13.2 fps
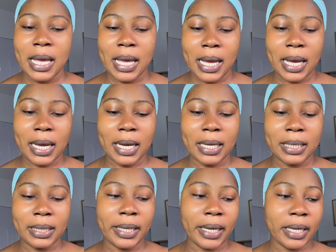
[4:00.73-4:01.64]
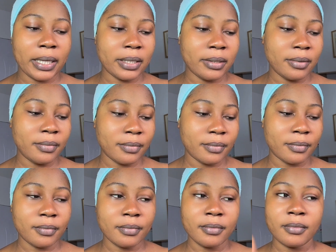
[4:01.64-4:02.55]
and then
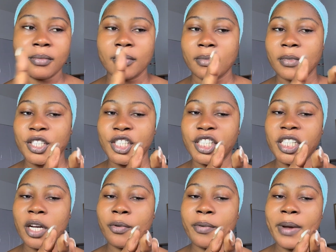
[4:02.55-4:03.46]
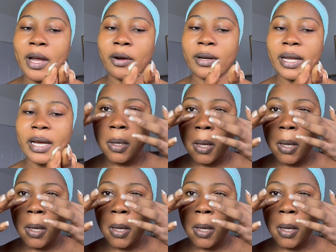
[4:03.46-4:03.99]
share with my other,